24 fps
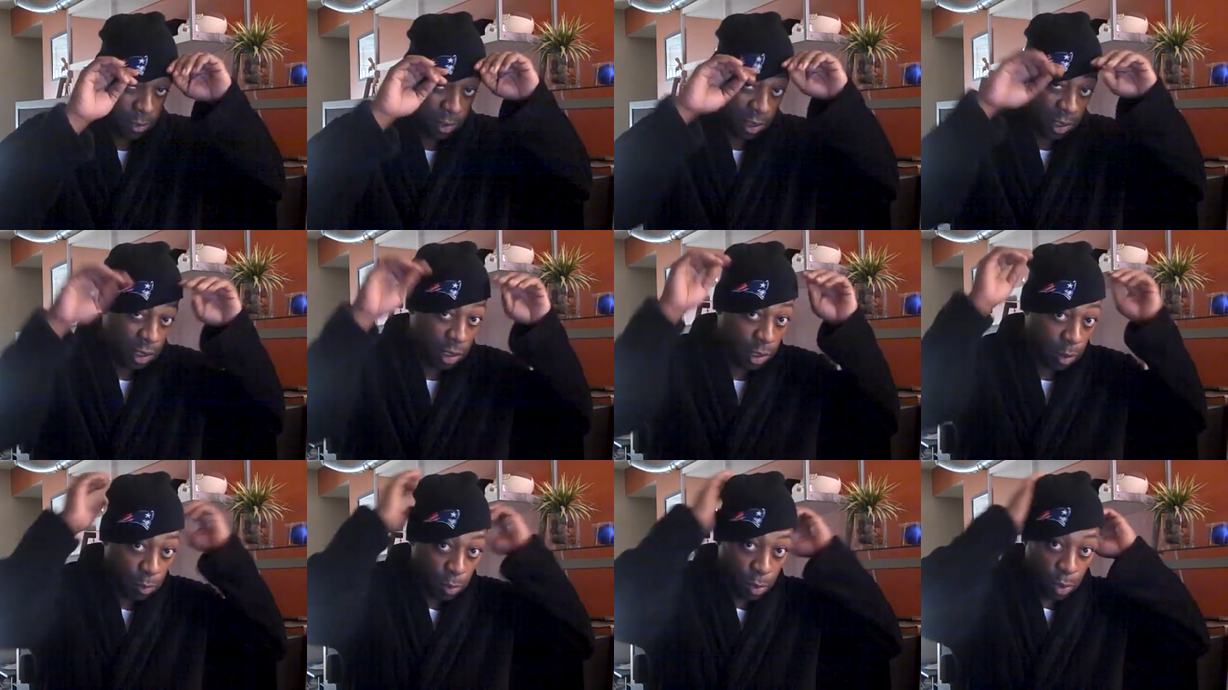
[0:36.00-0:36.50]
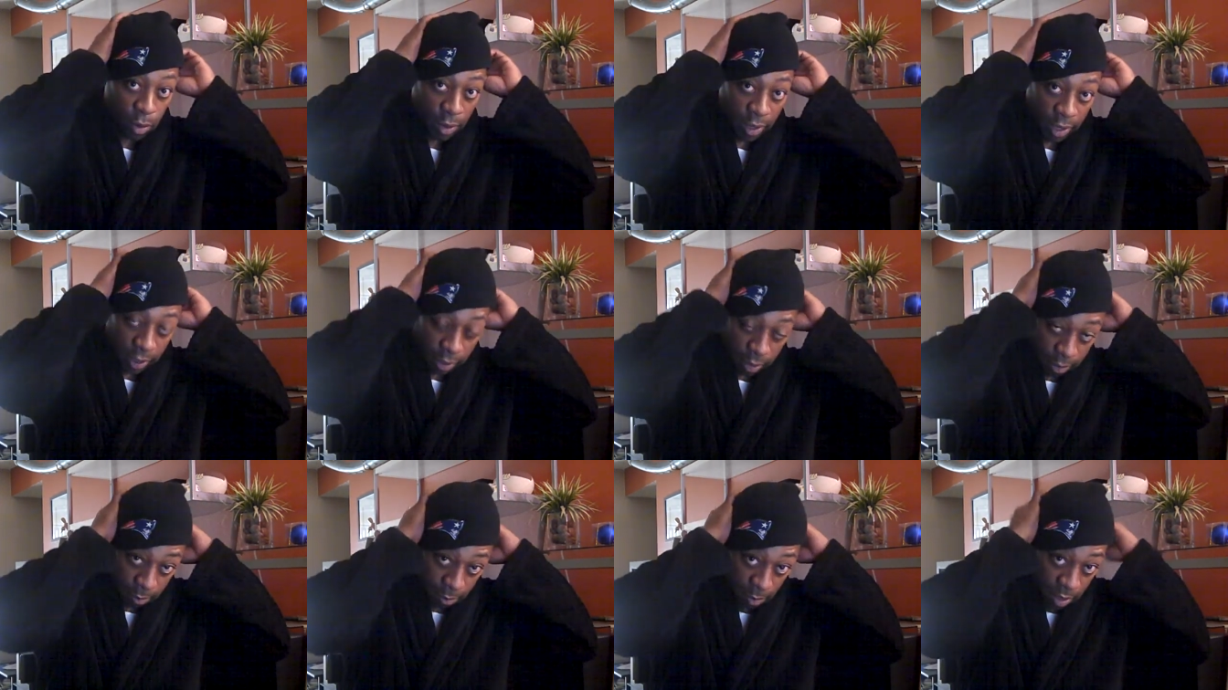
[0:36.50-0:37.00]
It's your boy
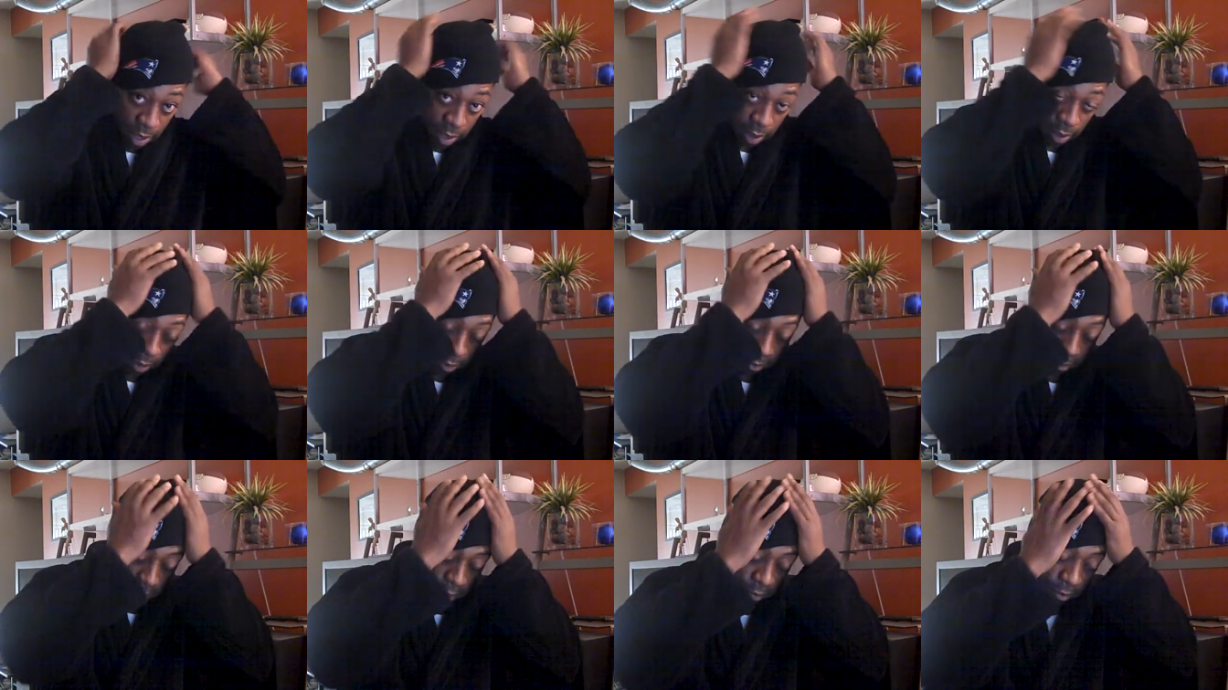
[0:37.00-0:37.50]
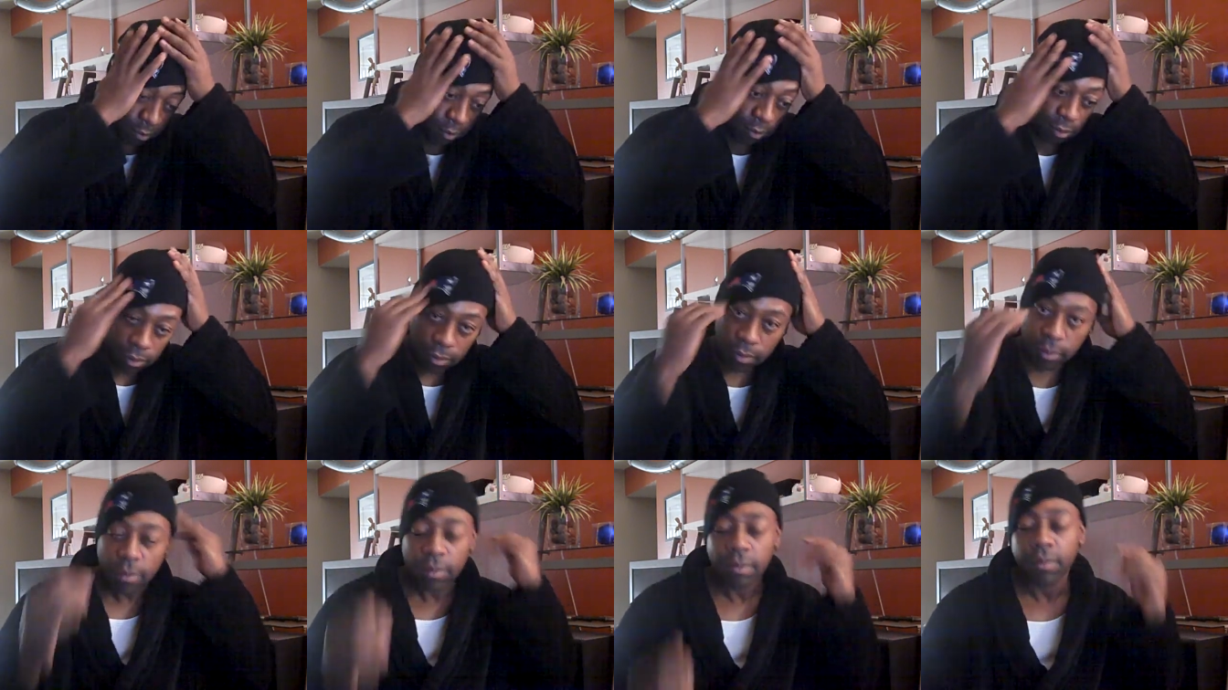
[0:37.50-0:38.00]
Inky Mann.
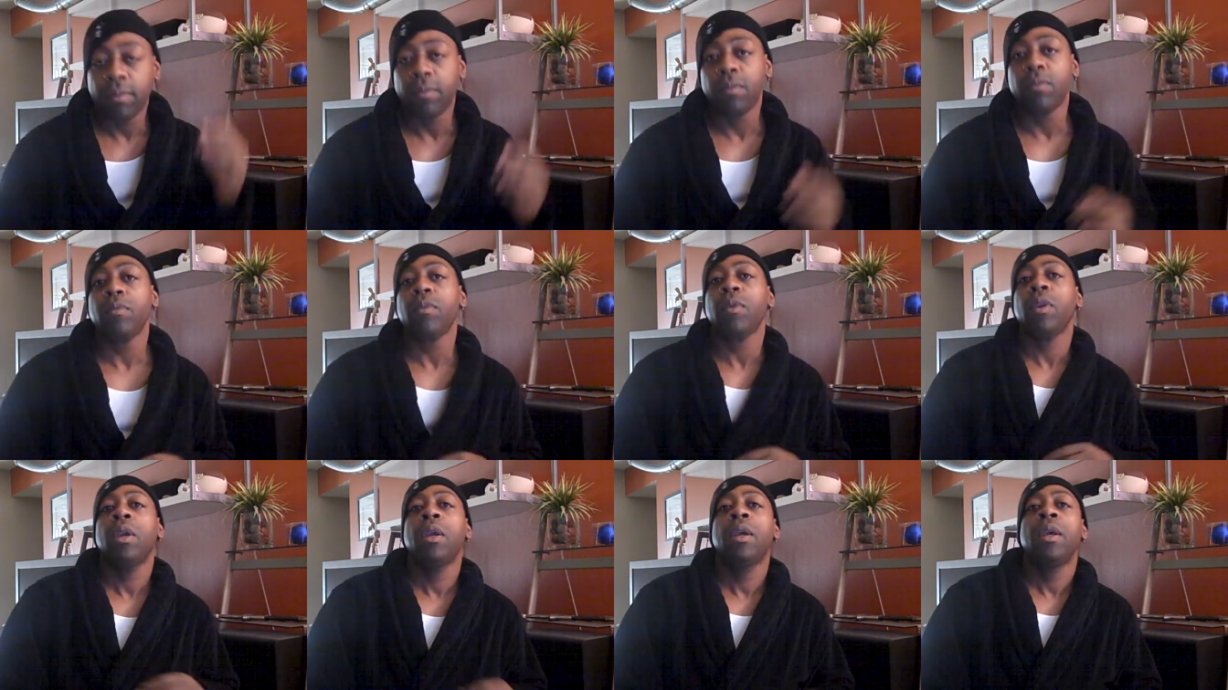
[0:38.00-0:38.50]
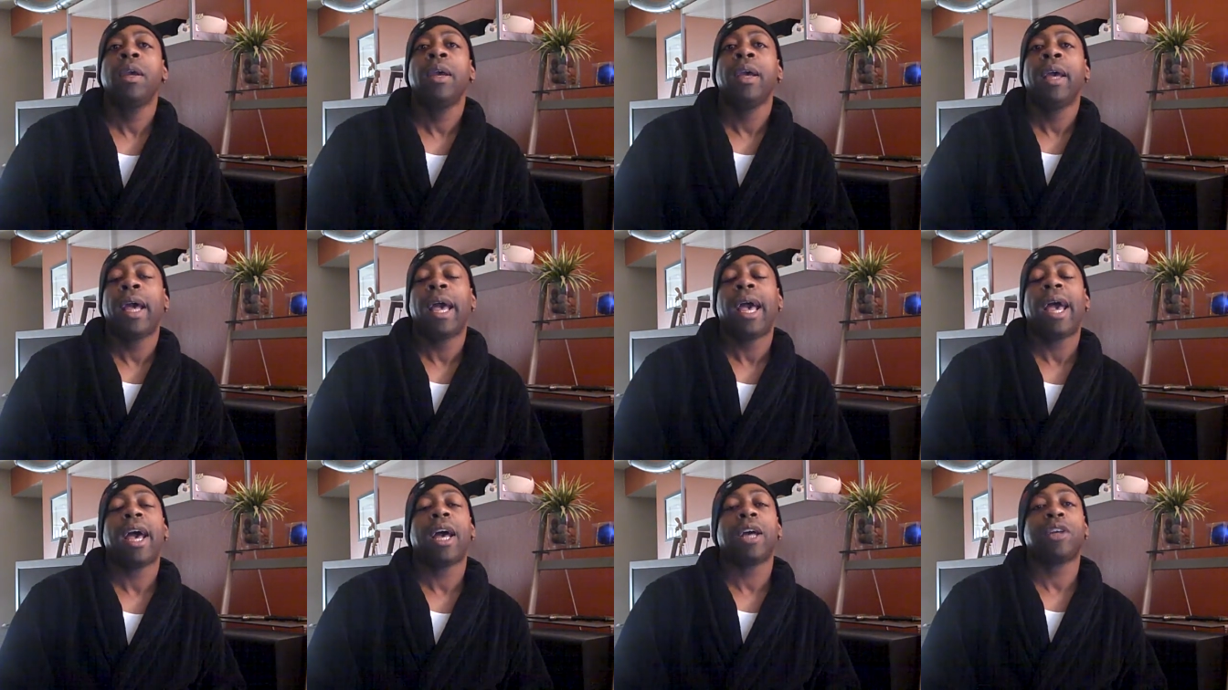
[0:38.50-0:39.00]

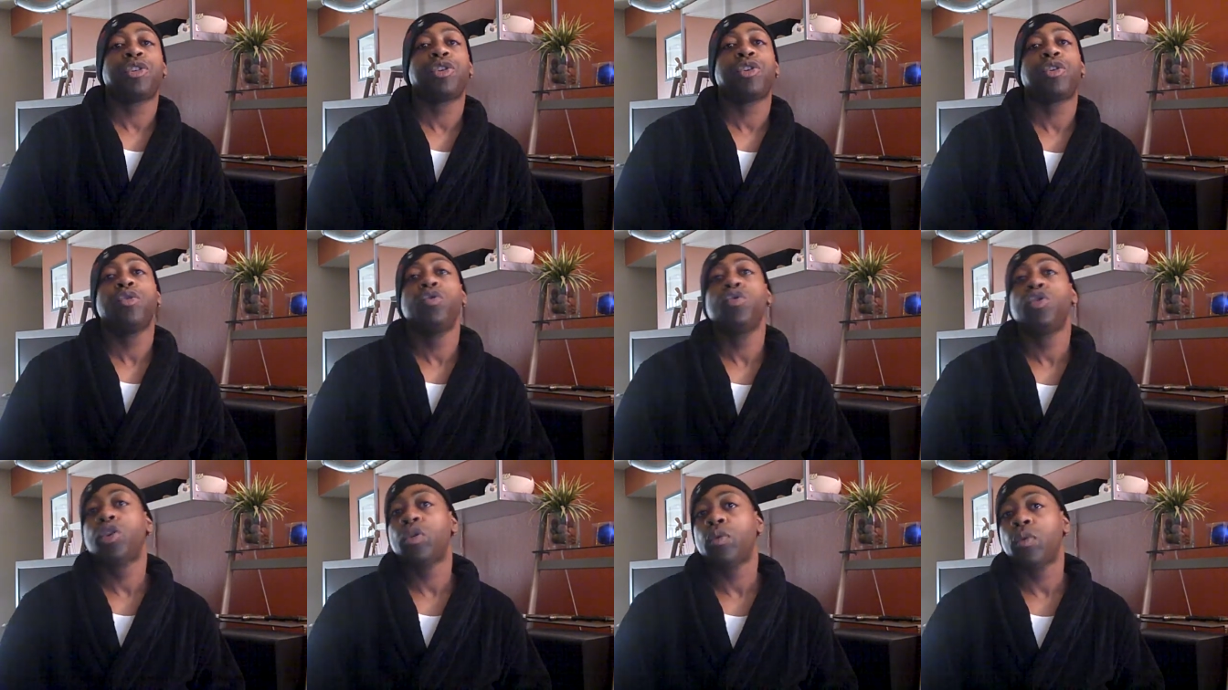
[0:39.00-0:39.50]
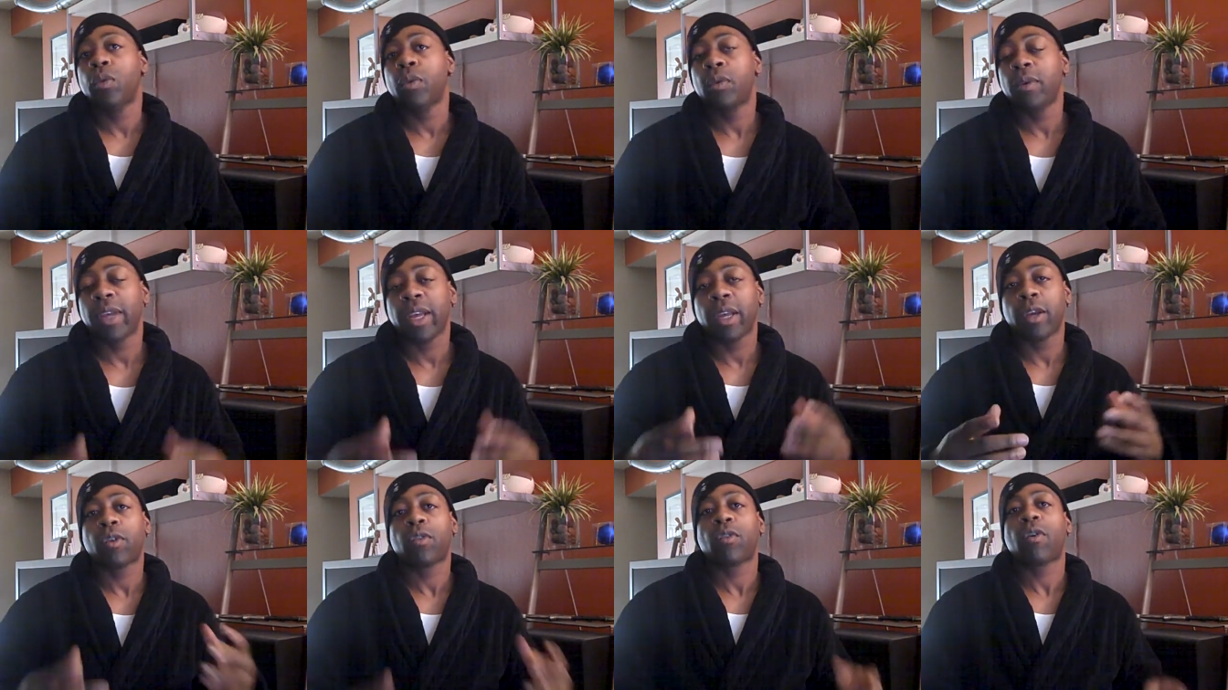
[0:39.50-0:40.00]
As usual
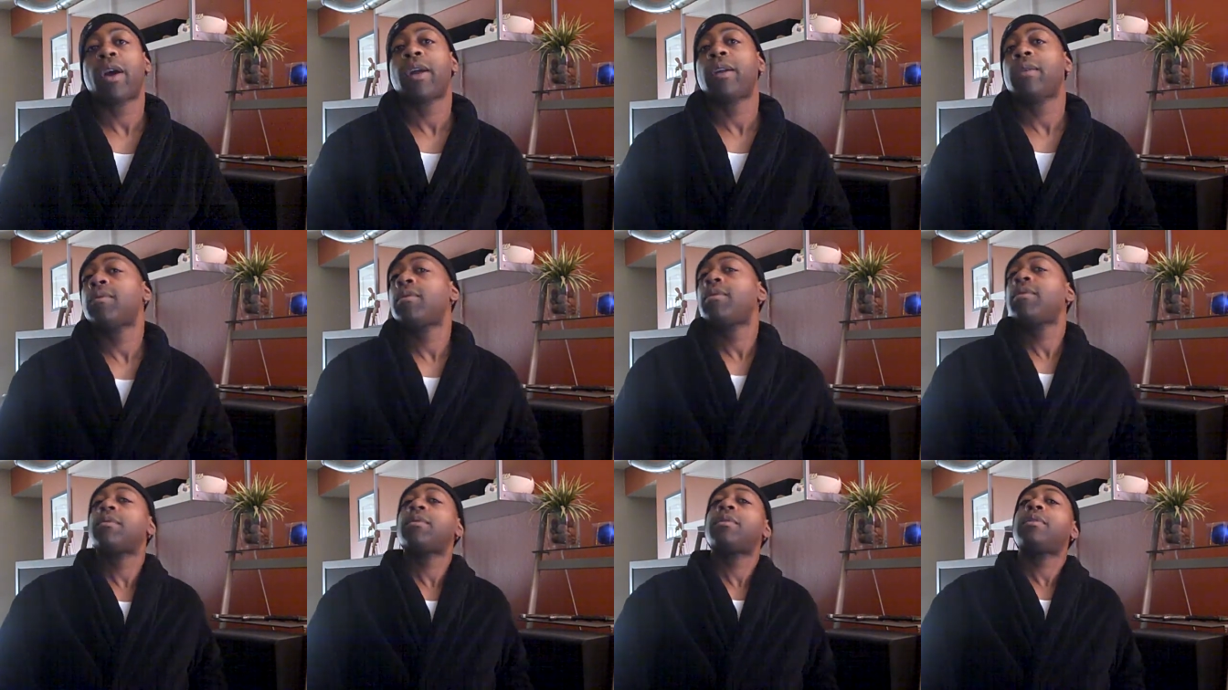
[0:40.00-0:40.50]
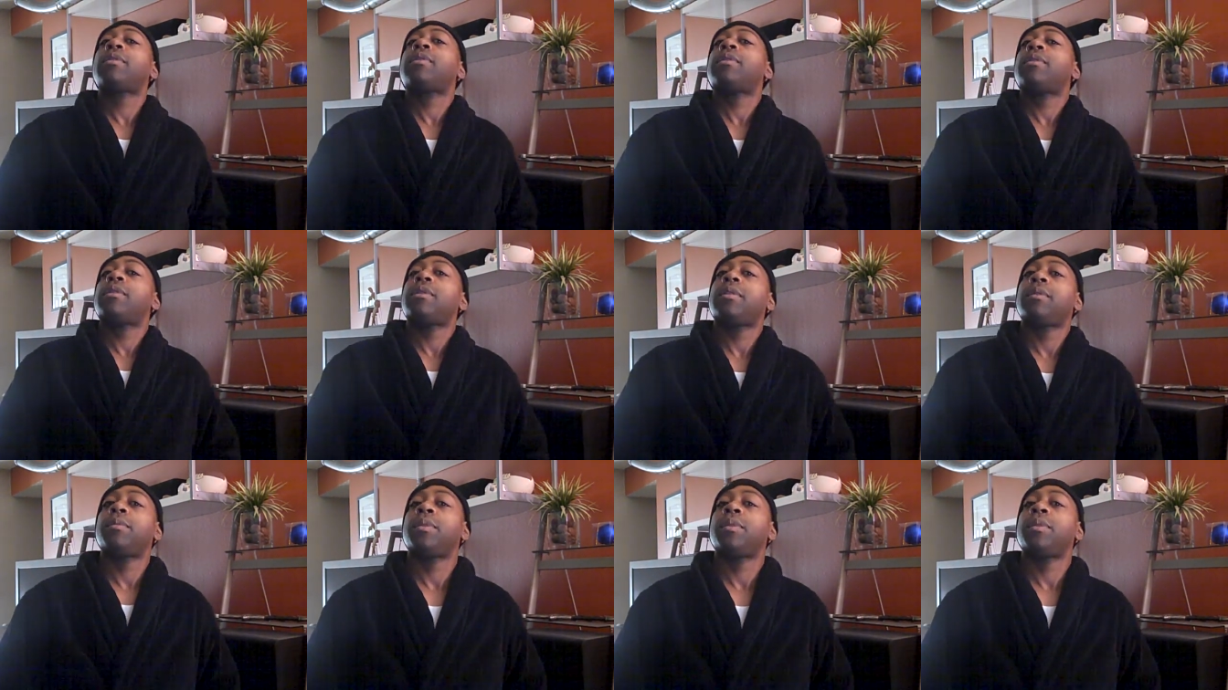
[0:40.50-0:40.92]
Inqronicles.